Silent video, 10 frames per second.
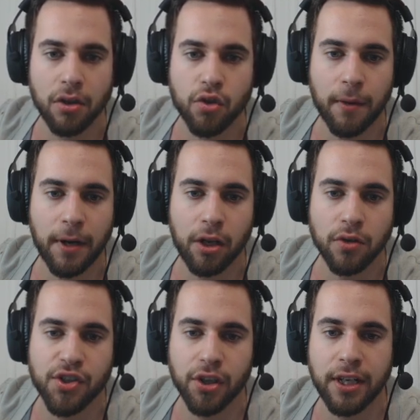So I'm going to go
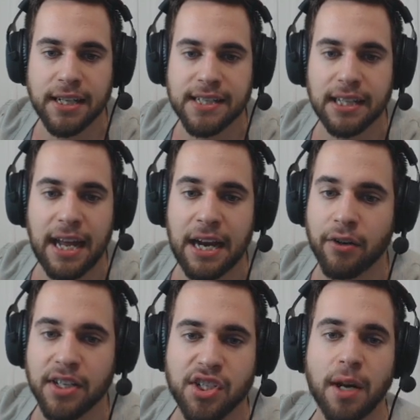Xerneas
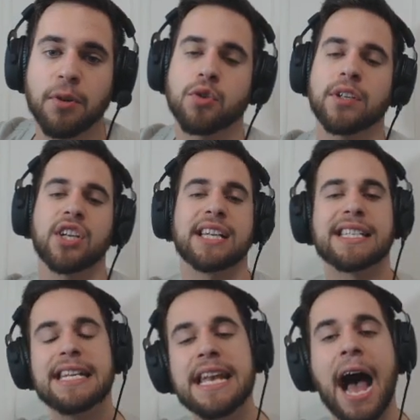Landorus. Double switching
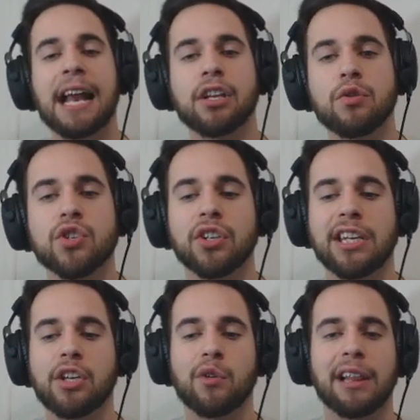is not
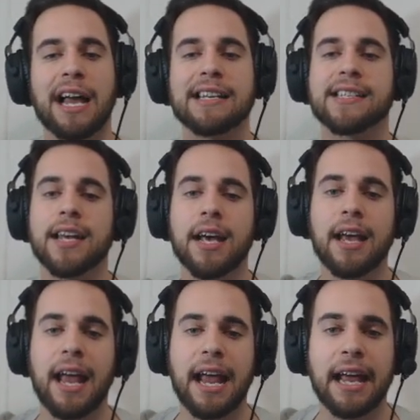usually utilized
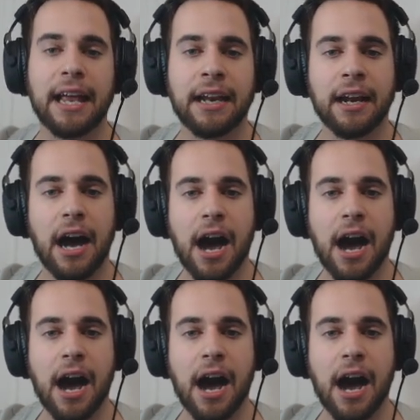in...